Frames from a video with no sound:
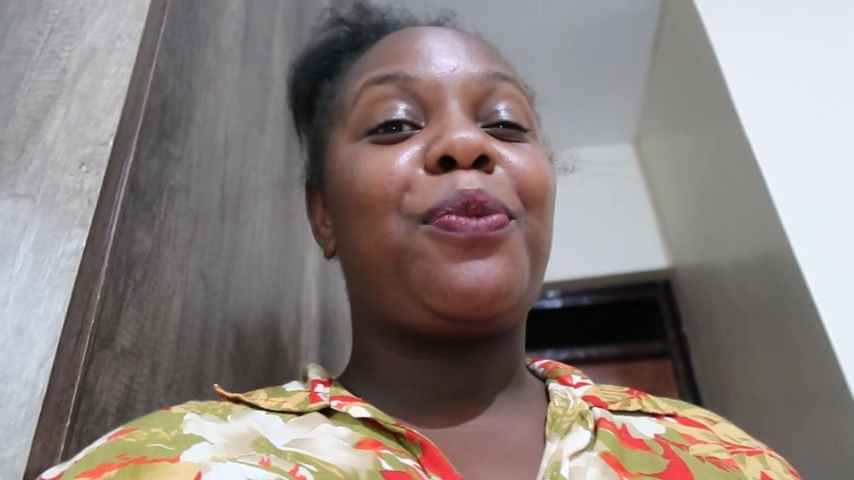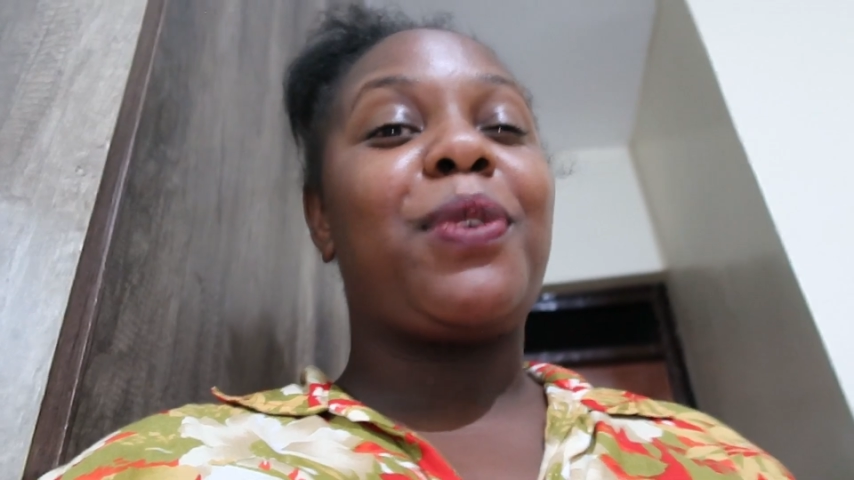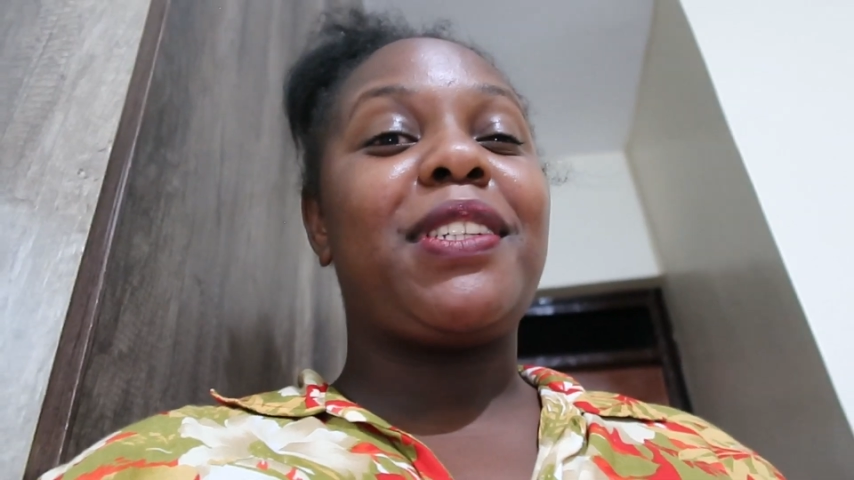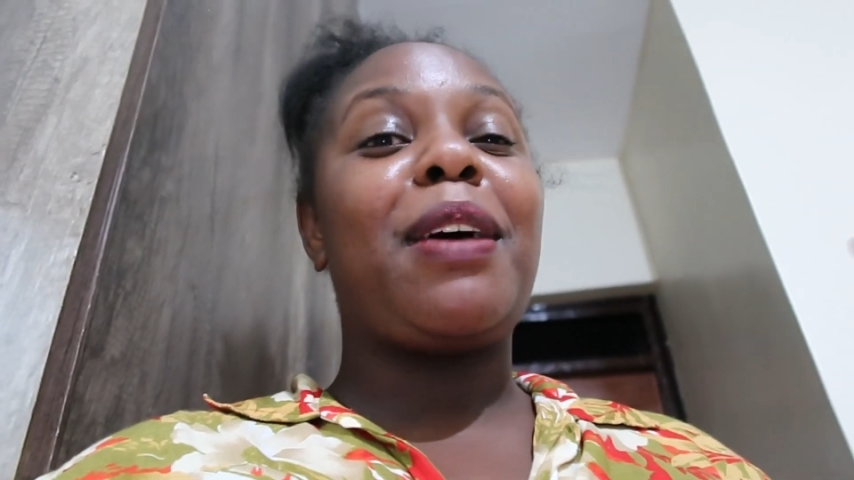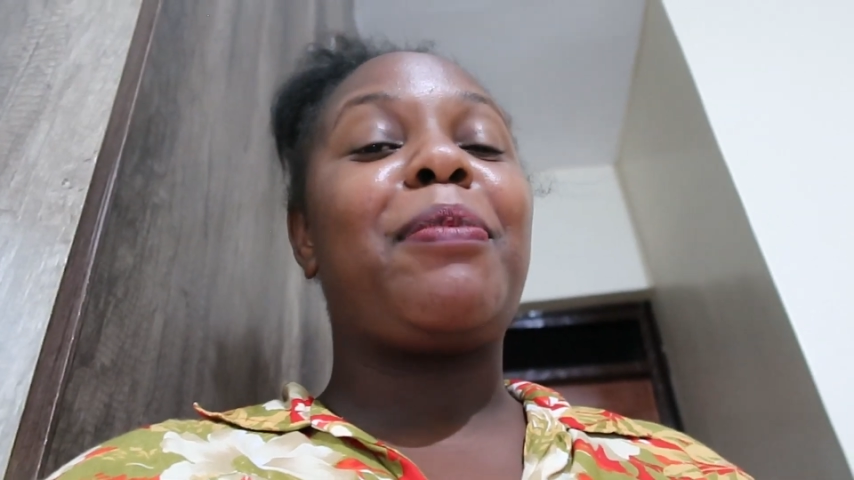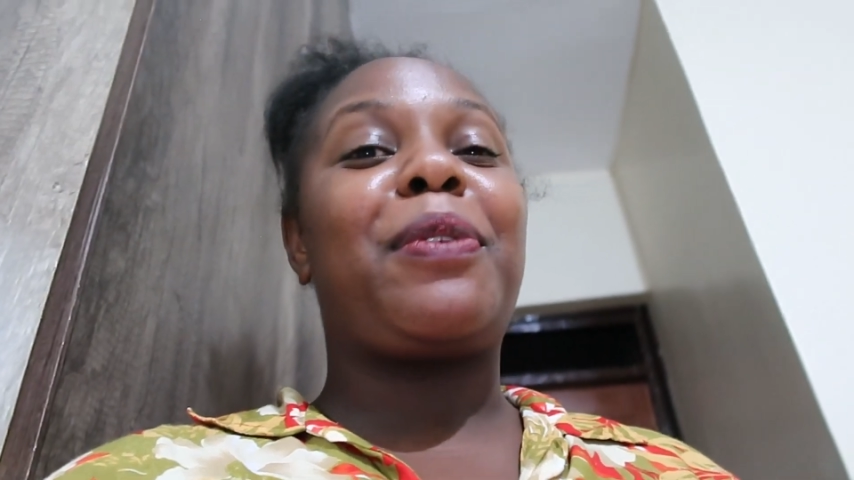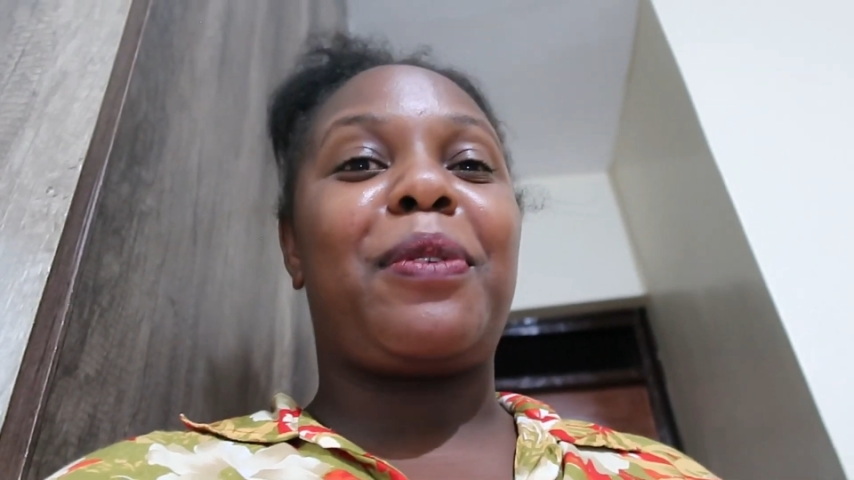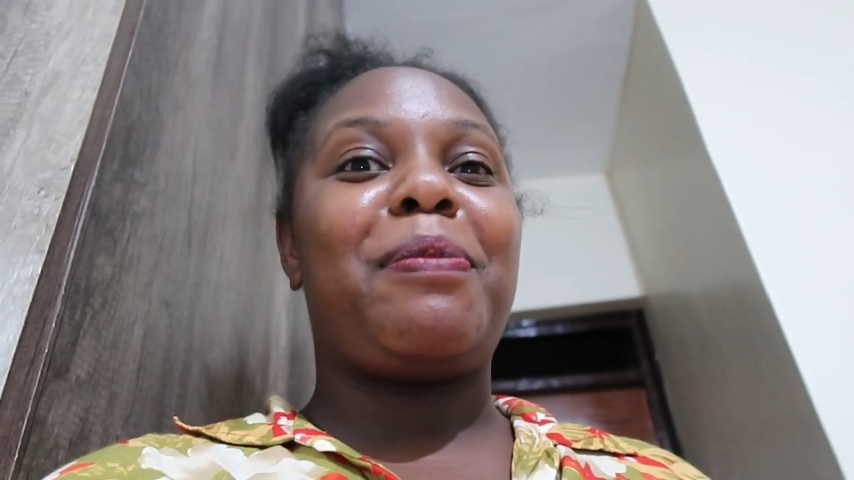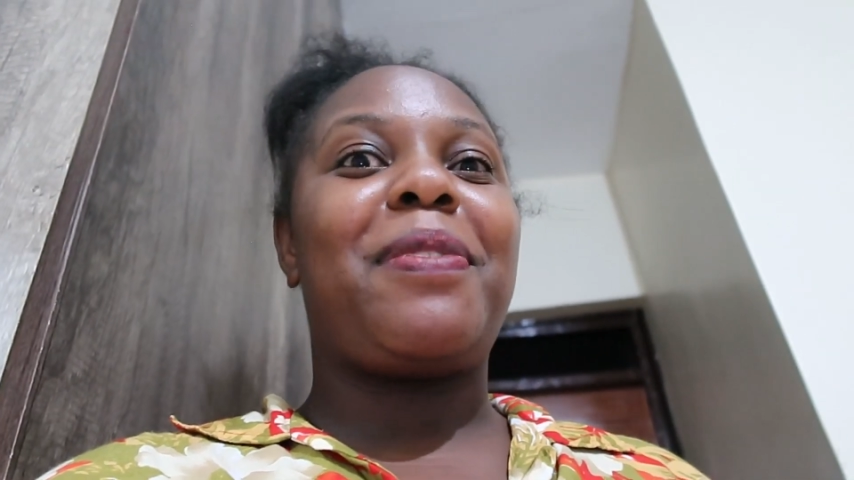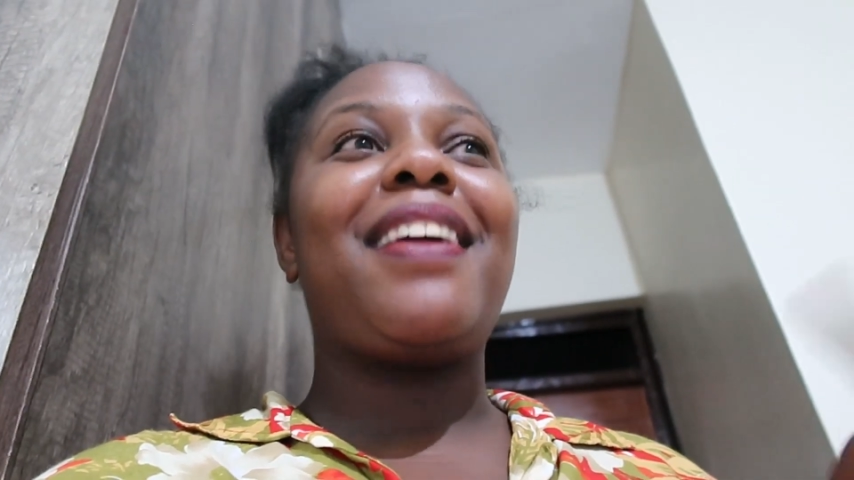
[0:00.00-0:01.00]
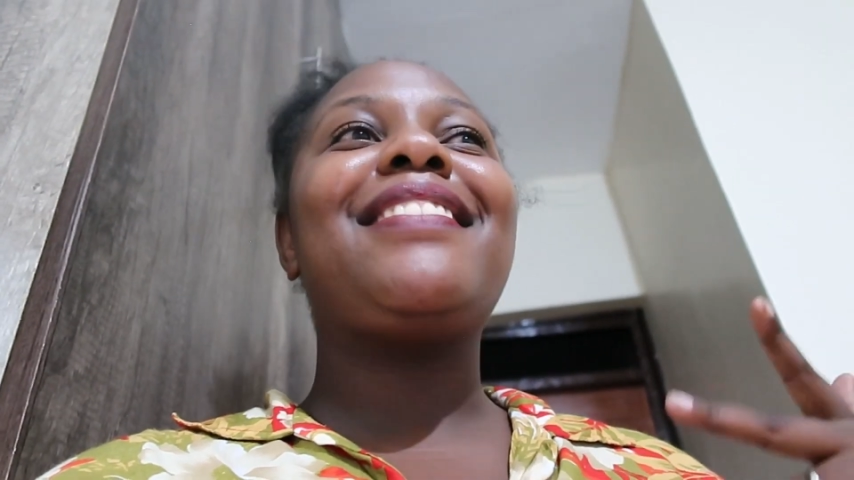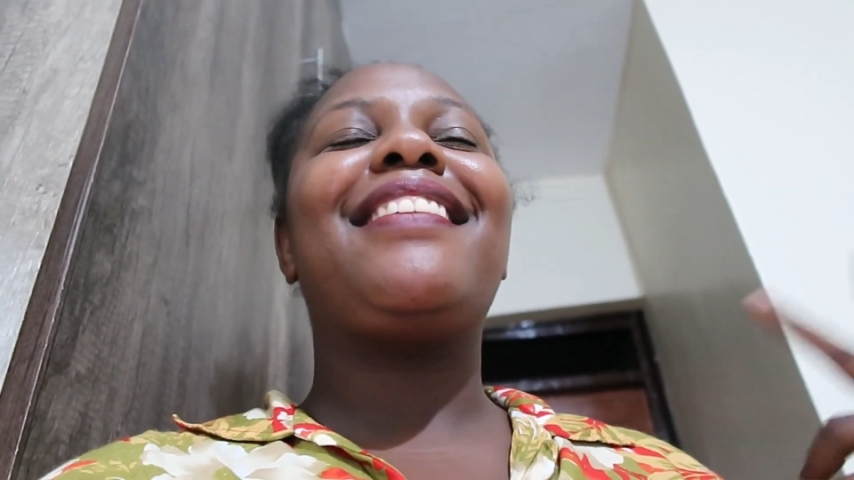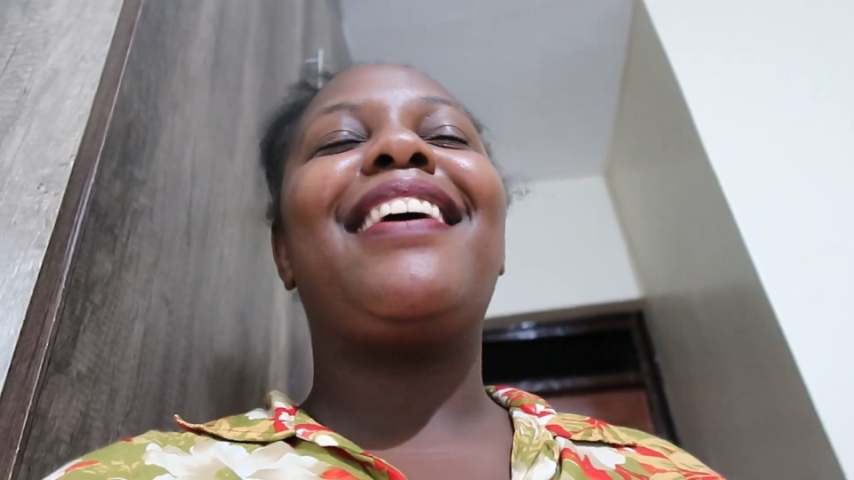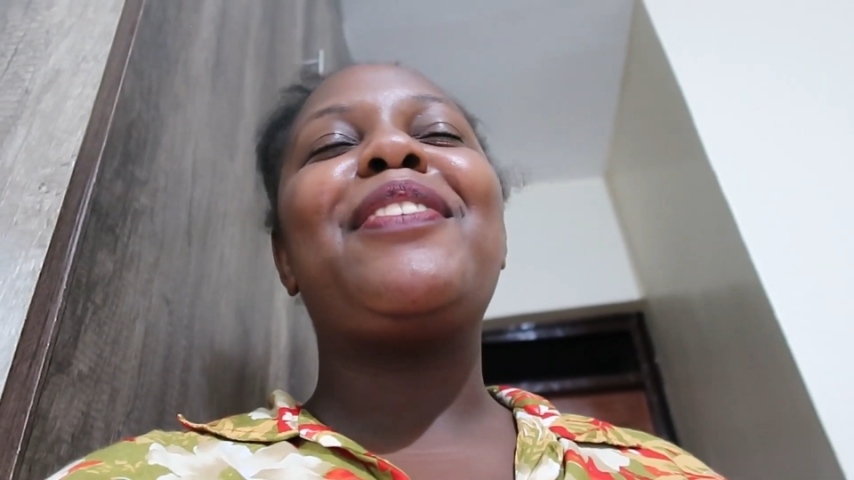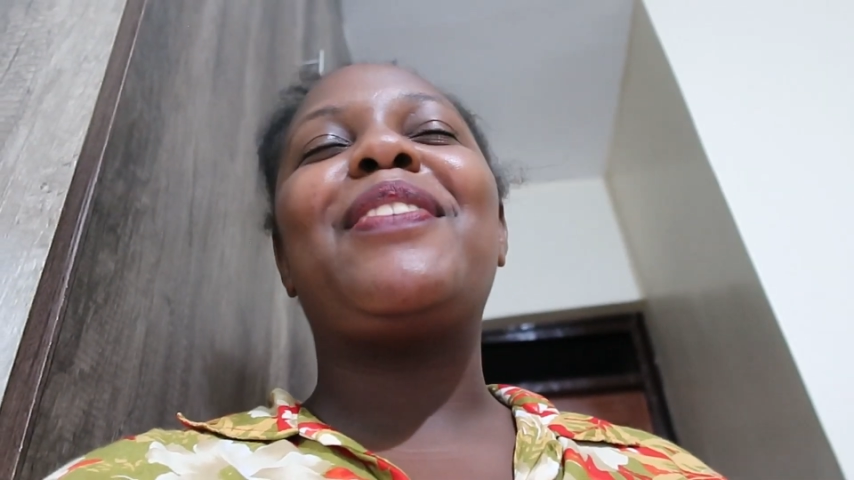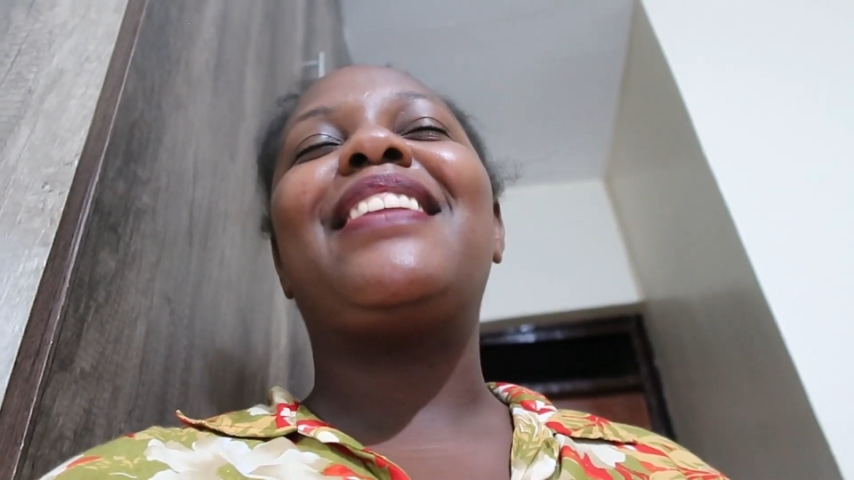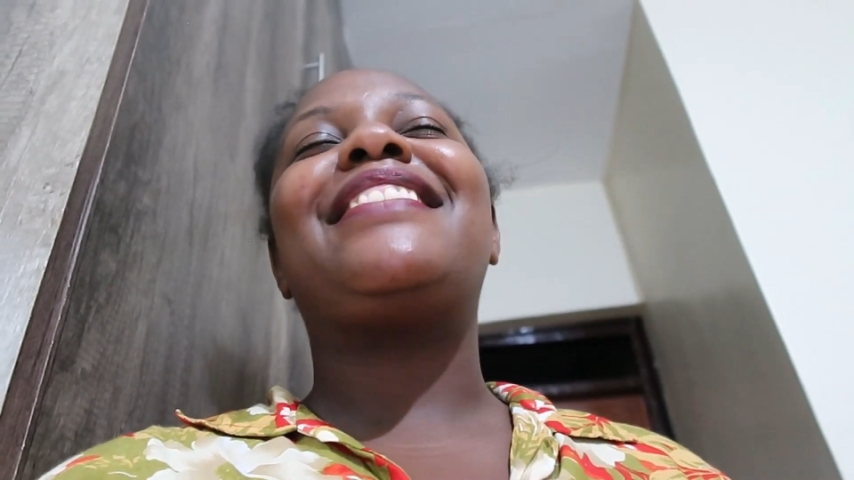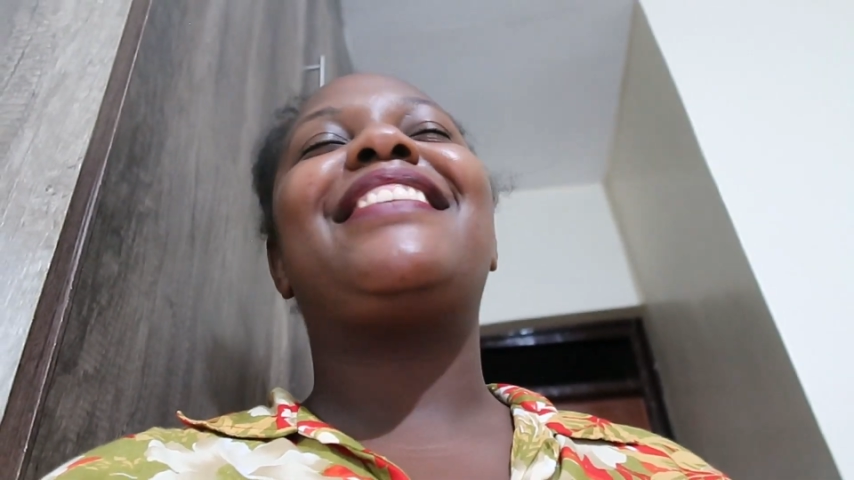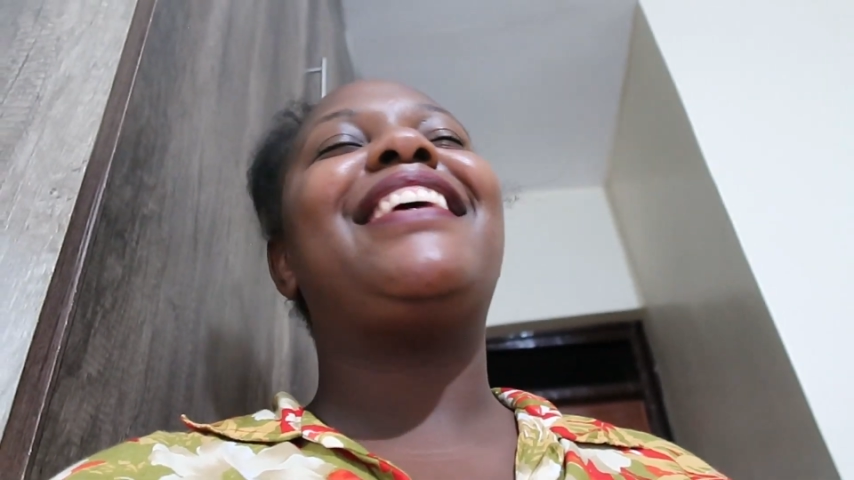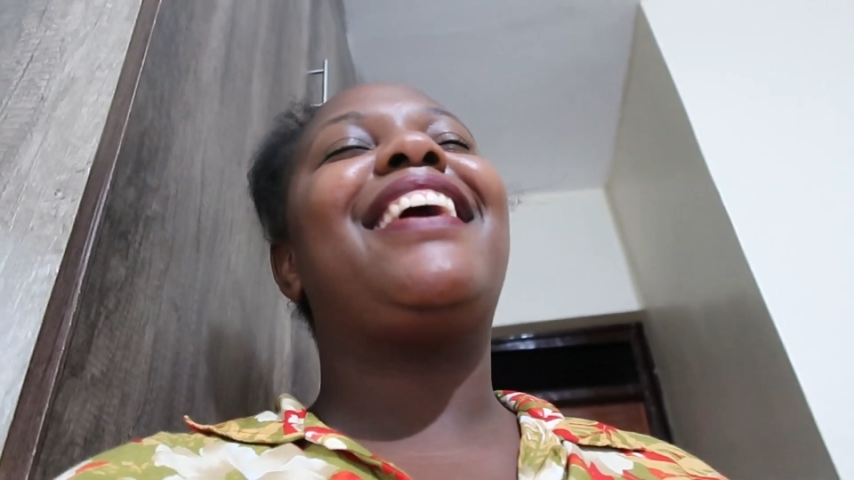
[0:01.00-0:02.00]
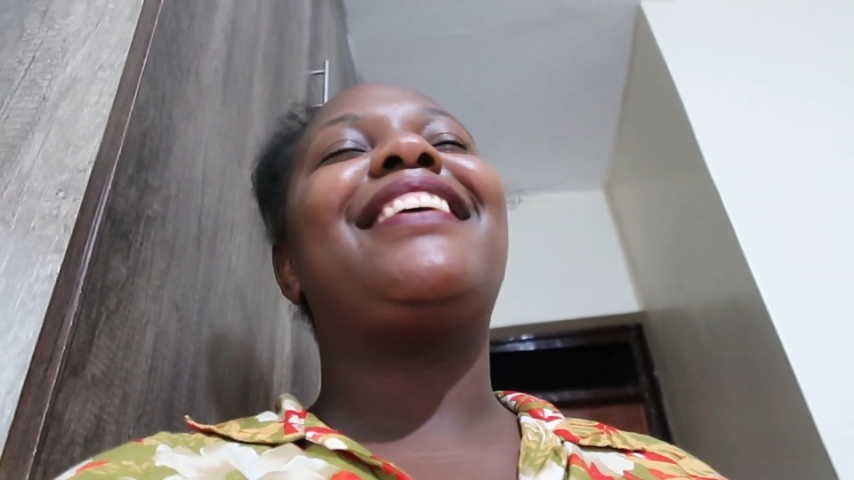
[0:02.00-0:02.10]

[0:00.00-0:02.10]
WhatsApp group. Right there, you will see